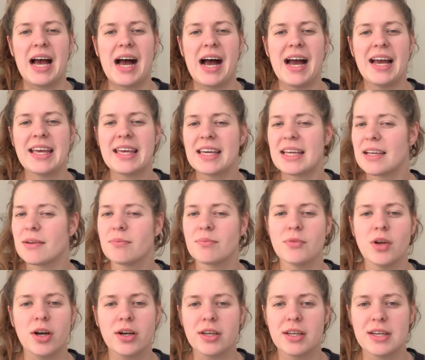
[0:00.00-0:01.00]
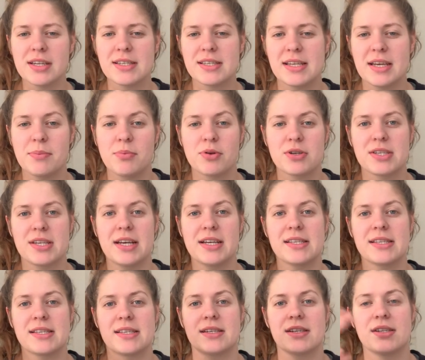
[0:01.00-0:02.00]
I'm not going to say
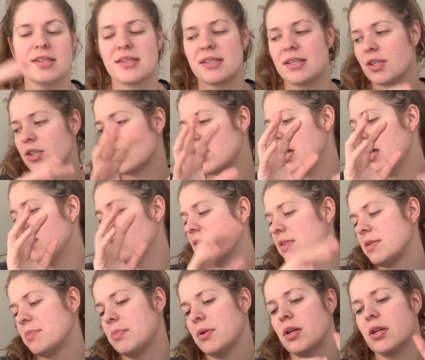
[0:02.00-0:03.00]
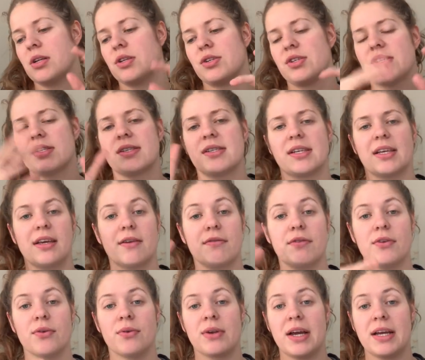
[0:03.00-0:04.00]
precise stitch counts, but just to give
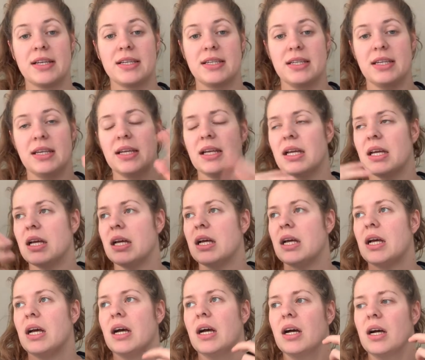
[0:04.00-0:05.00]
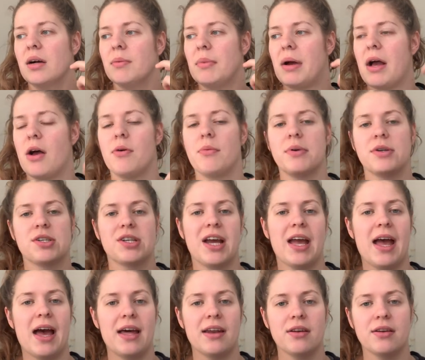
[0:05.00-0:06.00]
you an idea how much I
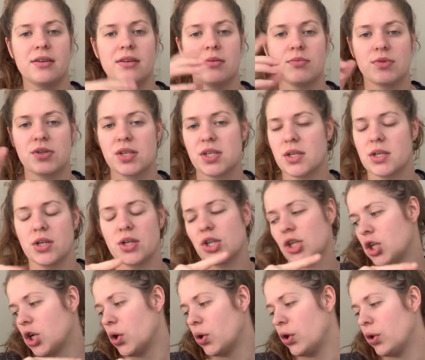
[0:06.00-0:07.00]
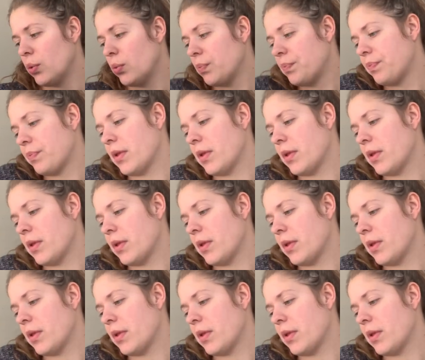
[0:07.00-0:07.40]
added, I'm just going to show you.